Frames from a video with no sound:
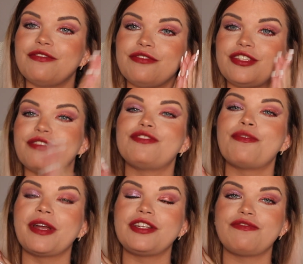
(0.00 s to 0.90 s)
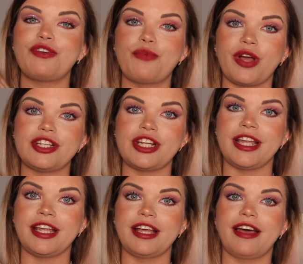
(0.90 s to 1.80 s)
you so, so much for
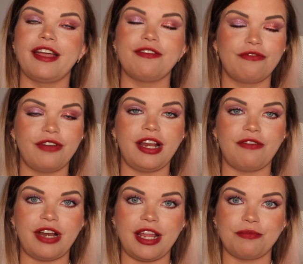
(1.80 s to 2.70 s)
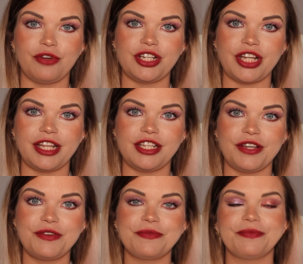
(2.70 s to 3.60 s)
watching. I really, really appreciate
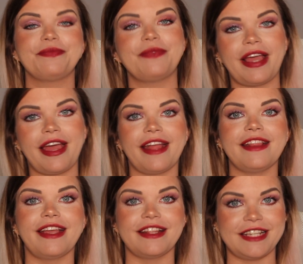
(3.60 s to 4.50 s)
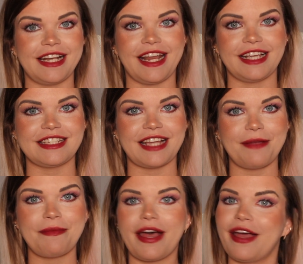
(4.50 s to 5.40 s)
you. And until next
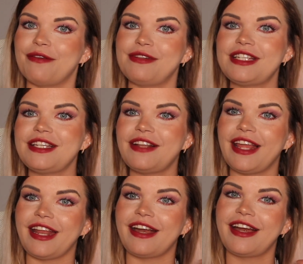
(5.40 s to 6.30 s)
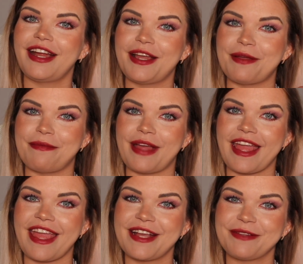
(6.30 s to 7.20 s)
time, I will see you later. Bye.